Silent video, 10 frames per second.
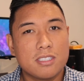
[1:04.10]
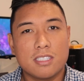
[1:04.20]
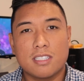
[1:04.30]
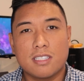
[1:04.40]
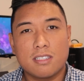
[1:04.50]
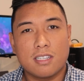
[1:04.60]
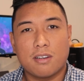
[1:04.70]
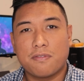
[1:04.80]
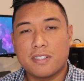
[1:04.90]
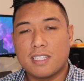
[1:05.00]
to,
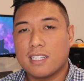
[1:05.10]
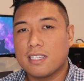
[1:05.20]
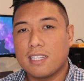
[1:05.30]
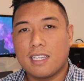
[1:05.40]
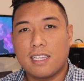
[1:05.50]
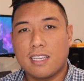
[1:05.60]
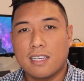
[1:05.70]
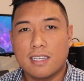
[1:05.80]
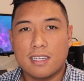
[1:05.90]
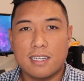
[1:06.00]
Fidelity,
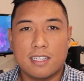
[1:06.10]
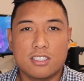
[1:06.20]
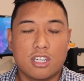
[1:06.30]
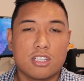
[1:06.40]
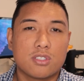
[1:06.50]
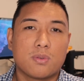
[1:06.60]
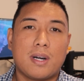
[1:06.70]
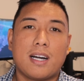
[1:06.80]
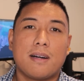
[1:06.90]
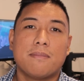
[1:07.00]
Charles
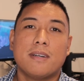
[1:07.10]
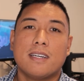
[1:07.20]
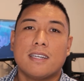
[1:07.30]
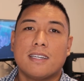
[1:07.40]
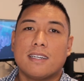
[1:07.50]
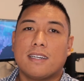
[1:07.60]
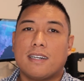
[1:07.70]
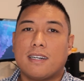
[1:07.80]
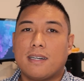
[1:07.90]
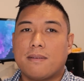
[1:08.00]
Schwab,
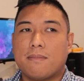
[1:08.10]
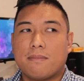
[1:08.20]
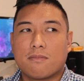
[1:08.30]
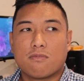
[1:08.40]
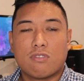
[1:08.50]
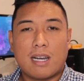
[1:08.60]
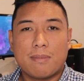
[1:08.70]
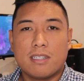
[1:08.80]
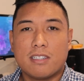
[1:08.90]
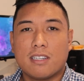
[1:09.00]

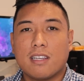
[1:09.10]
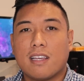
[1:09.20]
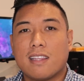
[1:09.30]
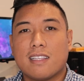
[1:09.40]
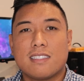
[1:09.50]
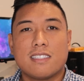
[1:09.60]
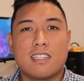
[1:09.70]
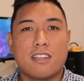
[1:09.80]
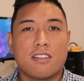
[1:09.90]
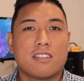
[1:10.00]
Robinhood. This is
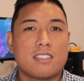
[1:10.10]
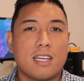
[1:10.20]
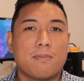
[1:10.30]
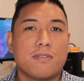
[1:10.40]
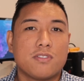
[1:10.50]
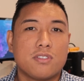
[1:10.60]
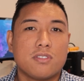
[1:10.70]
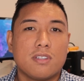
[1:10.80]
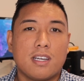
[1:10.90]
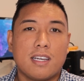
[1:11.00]
another type of
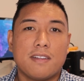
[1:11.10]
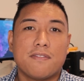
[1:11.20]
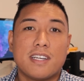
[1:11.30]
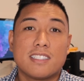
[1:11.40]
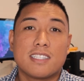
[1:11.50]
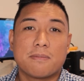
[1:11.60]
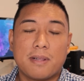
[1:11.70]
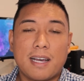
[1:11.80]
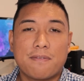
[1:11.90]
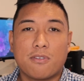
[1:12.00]
investing
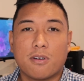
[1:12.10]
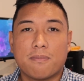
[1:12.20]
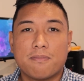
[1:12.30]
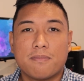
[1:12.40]
platform.